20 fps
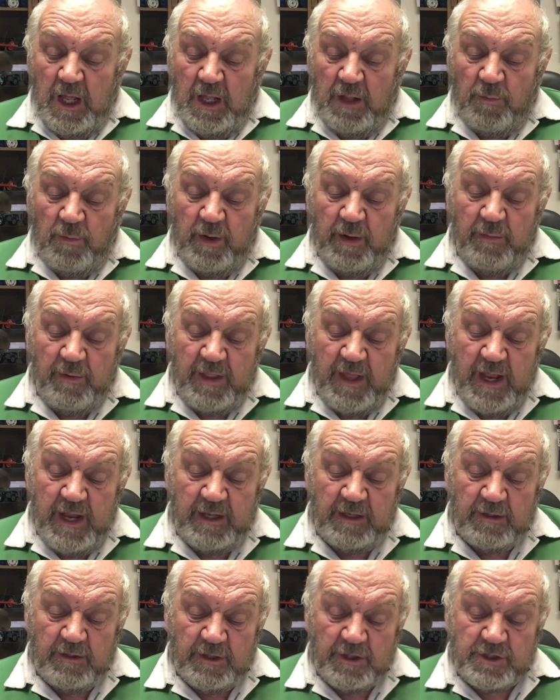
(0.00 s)
We were then
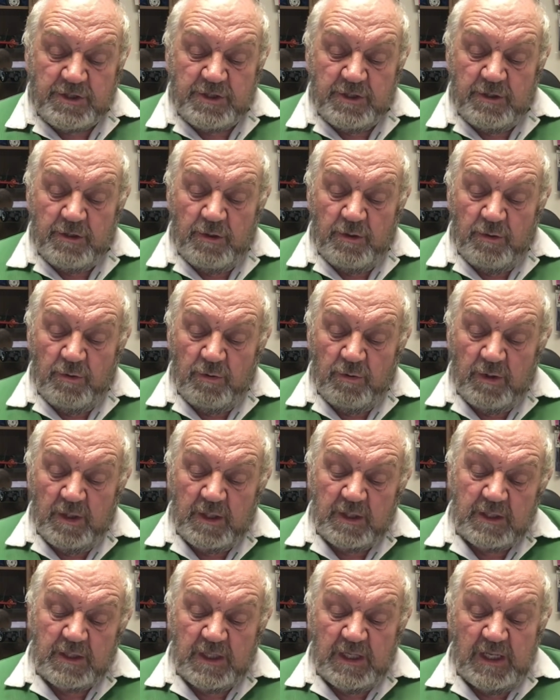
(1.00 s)
going to do
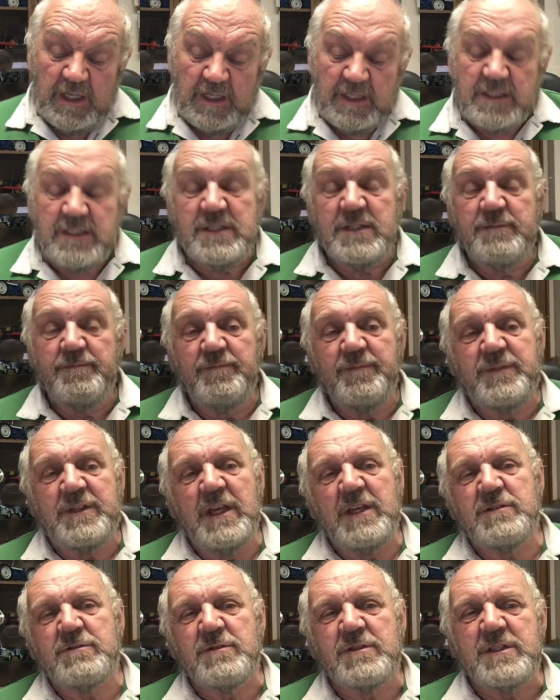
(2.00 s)
the
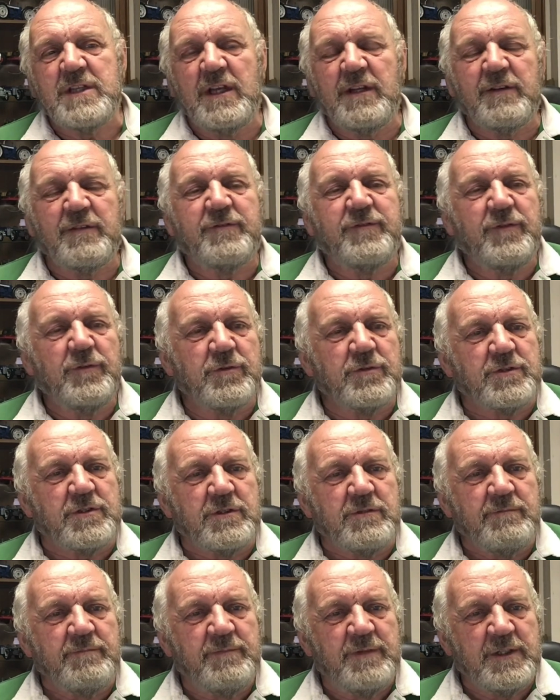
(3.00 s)
diesel standard
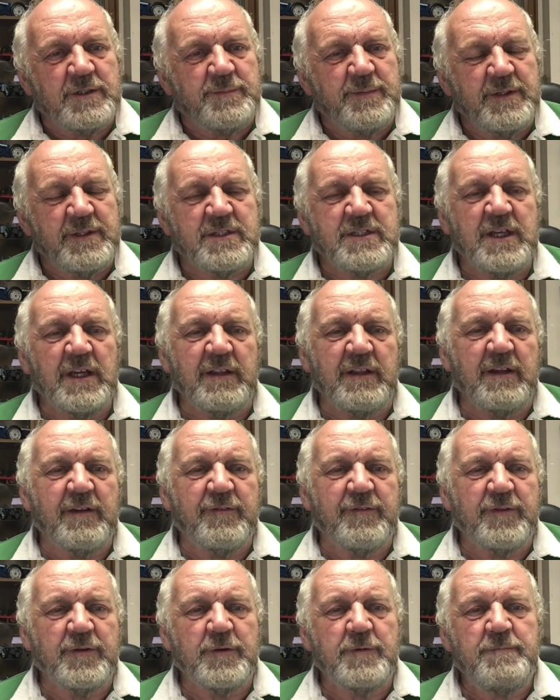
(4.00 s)
Fordson. It's been sat there
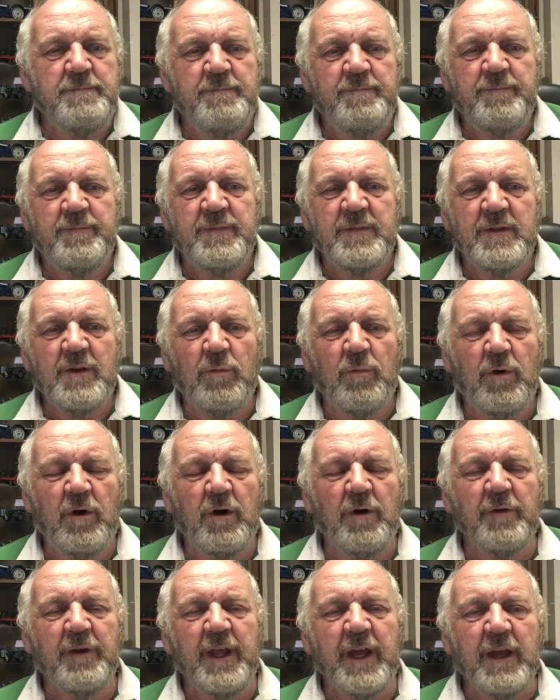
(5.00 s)
for a
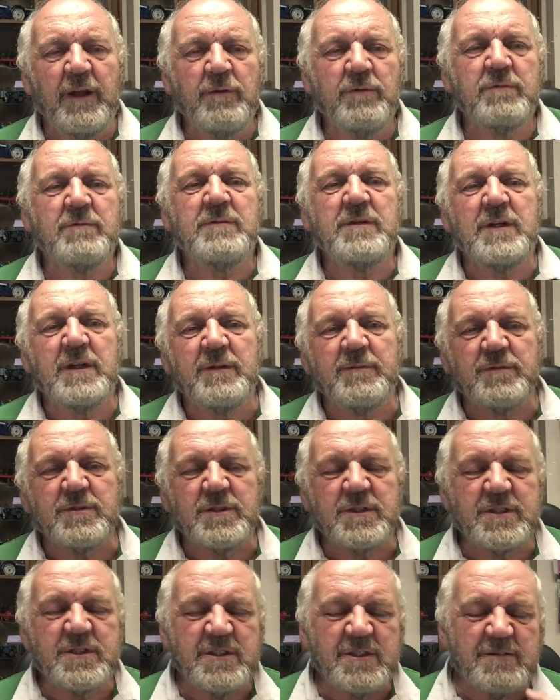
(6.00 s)
while now. It
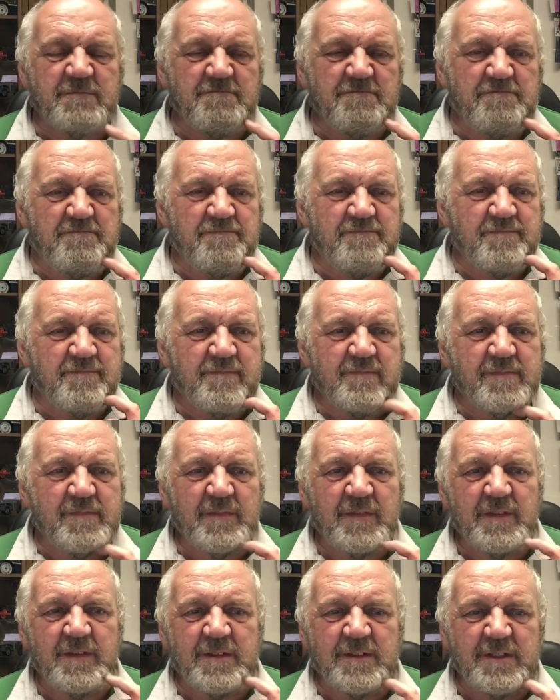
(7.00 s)
was
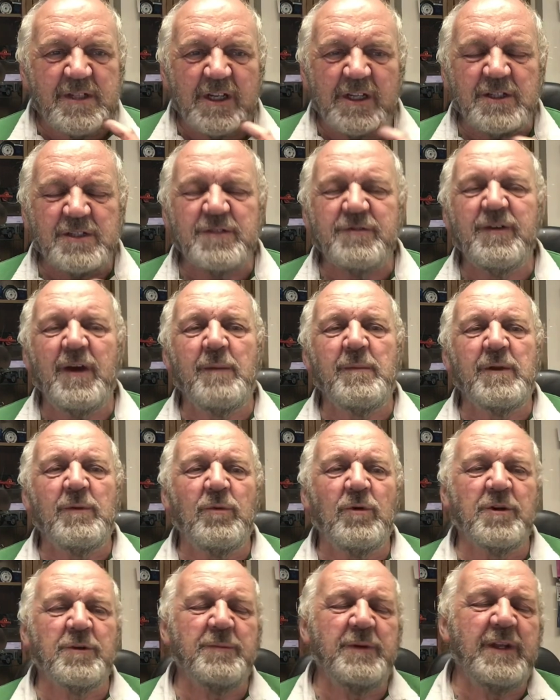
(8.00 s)
Ticker's family
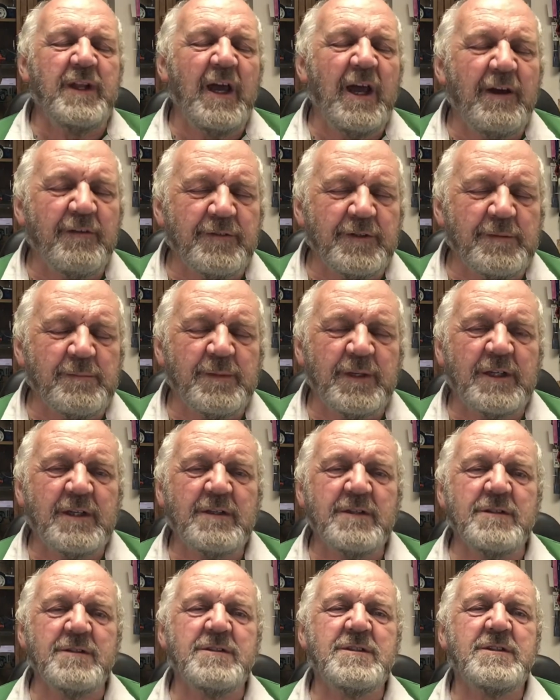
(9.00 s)
wanted me to have it
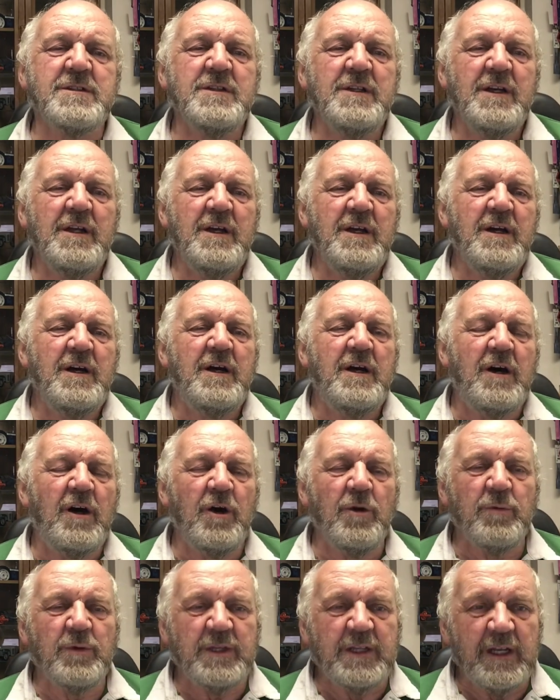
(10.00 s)
because I
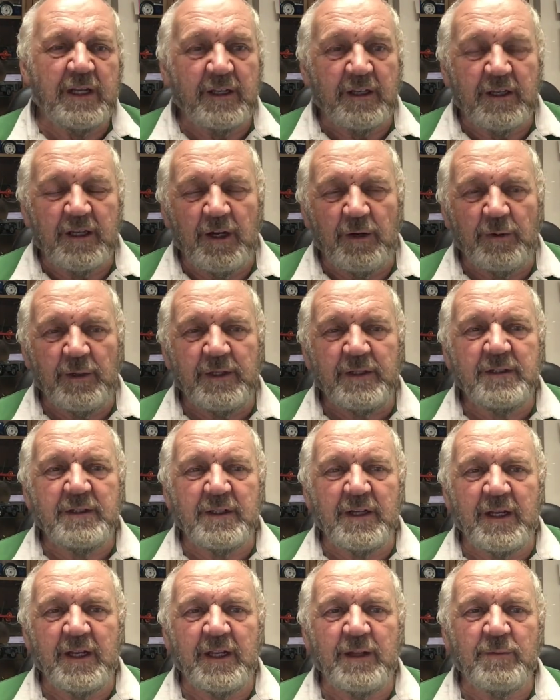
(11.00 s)
would get it going,
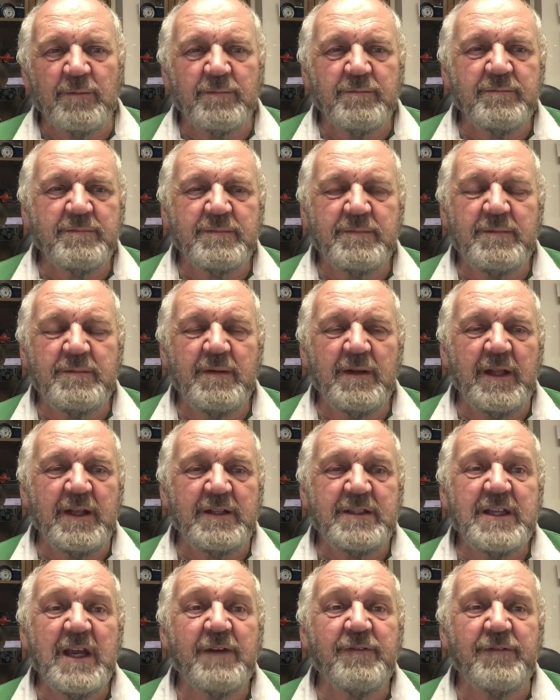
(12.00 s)
and it
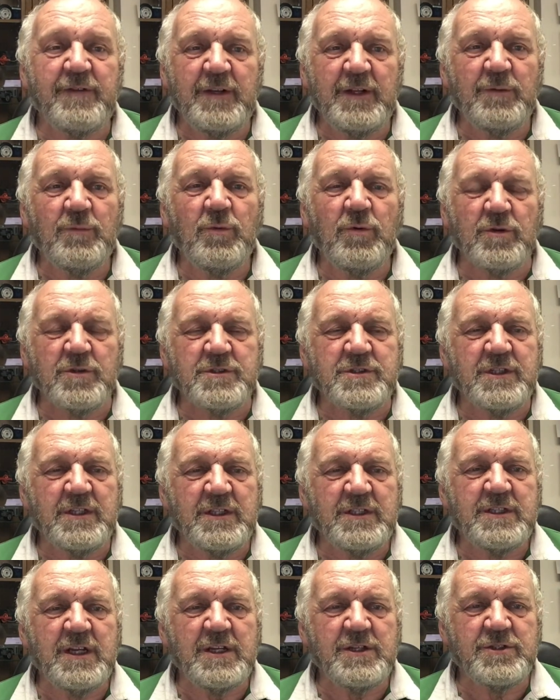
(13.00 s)
definitely was the
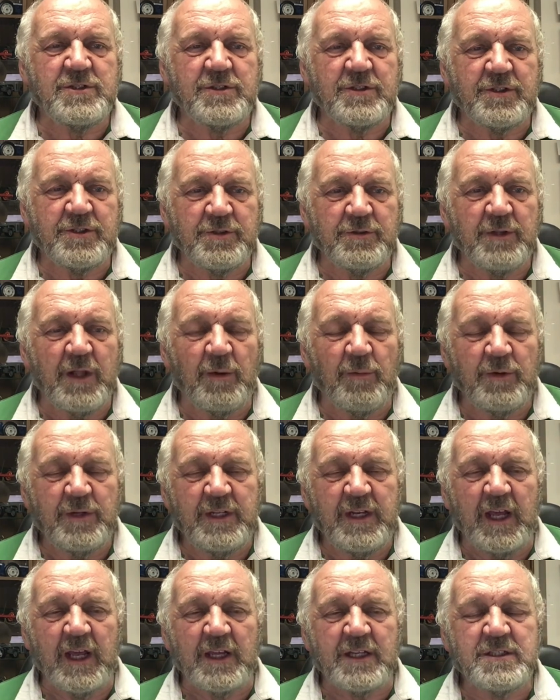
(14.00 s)
intention to do that one
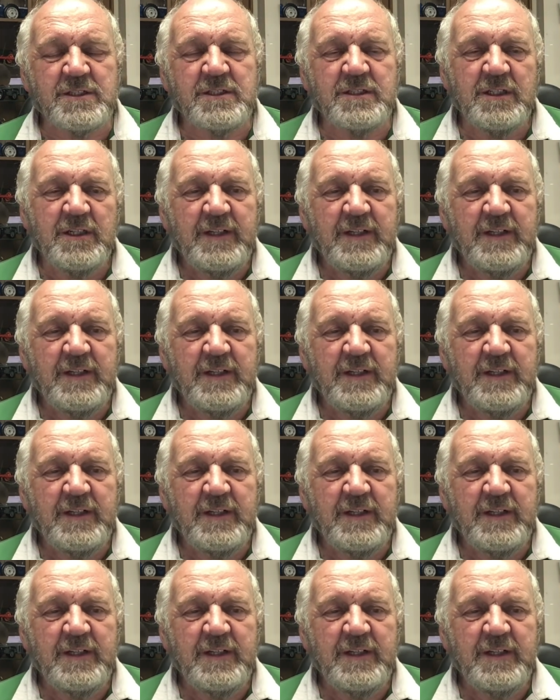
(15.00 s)
next.